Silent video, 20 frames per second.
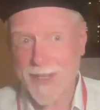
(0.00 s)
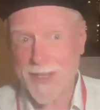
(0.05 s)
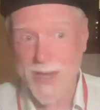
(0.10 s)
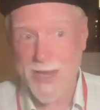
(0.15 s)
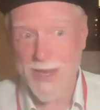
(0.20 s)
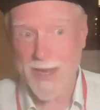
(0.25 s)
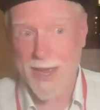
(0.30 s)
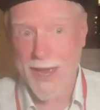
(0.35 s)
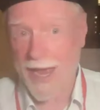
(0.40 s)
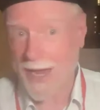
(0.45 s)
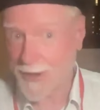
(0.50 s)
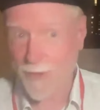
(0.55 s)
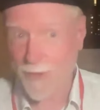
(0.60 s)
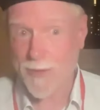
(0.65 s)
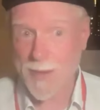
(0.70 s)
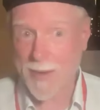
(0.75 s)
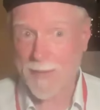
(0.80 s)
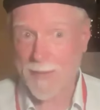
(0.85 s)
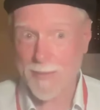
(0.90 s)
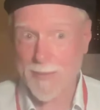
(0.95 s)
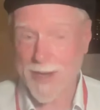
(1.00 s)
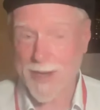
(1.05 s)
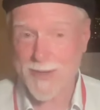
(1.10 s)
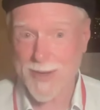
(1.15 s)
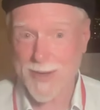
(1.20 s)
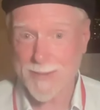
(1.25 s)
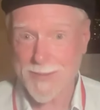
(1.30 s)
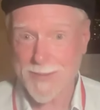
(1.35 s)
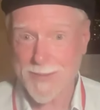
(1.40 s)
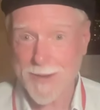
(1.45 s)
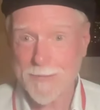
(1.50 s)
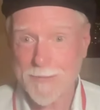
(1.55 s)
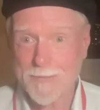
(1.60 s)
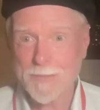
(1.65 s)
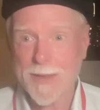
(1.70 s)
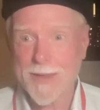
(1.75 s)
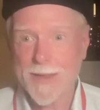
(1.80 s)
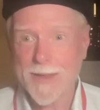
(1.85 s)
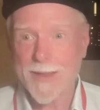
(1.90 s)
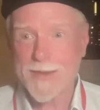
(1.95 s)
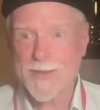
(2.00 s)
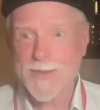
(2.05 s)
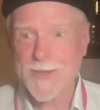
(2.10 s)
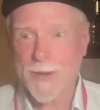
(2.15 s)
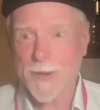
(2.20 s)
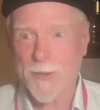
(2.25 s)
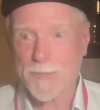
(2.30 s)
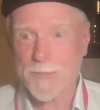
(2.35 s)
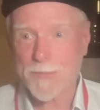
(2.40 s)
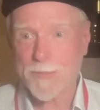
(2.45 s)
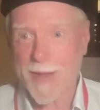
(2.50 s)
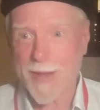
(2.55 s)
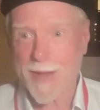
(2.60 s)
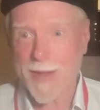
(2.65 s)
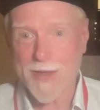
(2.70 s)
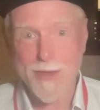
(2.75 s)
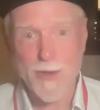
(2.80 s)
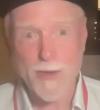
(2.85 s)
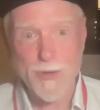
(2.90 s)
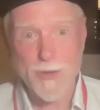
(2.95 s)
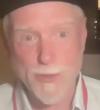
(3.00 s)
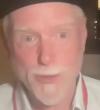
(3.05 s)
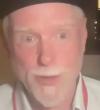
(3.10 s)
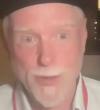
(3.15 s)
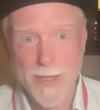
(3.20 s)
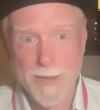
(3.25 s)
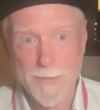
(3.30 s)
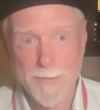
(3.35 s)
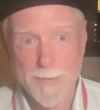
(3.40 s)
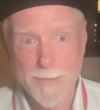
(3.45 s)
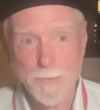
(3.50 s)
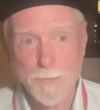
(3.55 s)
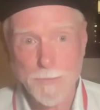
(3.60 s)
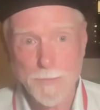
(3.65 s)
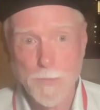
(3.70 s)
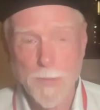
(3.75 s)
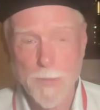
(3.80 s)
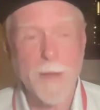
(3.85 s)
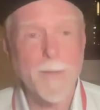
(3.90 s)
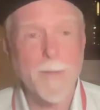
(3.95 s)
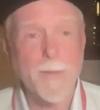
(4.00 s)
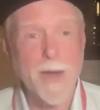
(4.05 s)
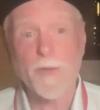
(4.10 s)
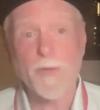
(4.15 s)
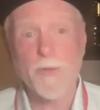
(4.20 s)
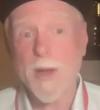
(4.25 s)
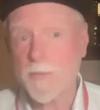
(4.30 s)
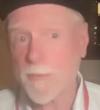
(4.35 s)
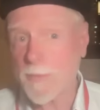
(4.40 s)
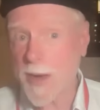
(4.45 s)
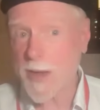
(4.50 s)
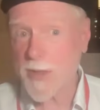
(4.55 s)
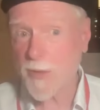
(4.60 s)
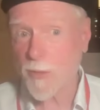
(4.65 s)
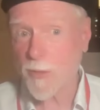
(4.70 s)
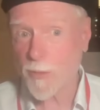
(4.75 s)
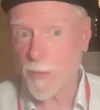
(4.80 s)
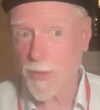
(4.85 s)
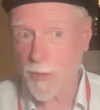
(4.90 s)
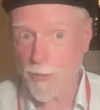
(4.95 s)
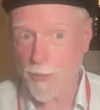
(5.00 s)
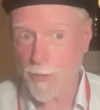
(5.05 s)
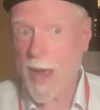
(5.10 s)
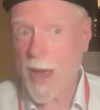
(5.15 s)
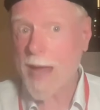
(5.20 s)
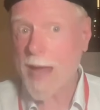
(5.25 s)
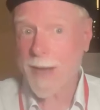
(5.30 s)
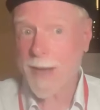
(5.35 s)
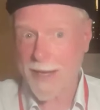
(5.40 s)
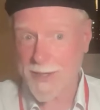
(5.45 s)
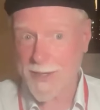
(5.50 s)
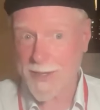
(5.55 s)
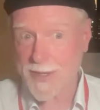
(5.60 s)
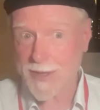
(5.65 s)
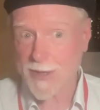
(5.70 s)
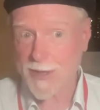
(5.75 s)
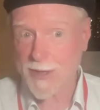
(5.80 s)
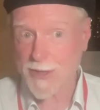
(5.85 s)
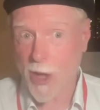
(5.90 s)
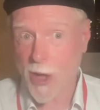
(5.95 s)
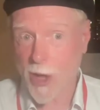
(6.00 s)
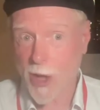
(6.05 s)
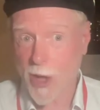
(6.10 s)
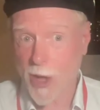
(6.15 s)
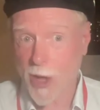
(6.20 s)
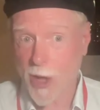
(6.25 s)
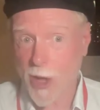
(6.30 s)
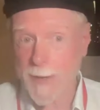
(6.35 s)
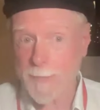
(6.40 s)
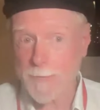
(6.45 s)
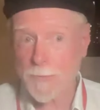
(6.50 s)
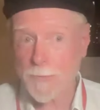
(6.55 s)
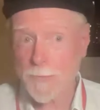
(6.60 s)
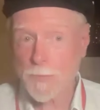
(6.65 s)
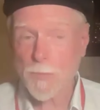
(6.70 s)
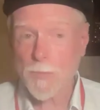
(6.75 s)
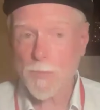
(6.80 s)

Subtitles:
going to say, I don't remember my dreams. So I think your dreams, and by the way, the rabbis in the Talmud say,